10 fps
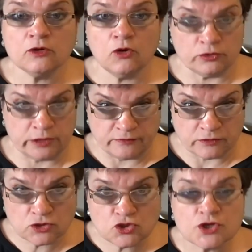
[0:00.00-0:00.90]
on
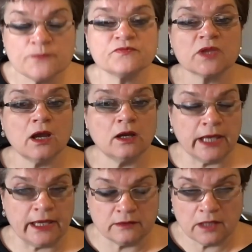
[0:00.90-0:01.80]
average,
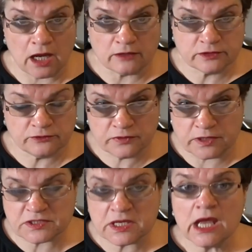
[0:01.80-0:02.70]
again, after
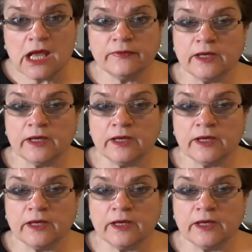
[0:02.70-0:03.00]
fees.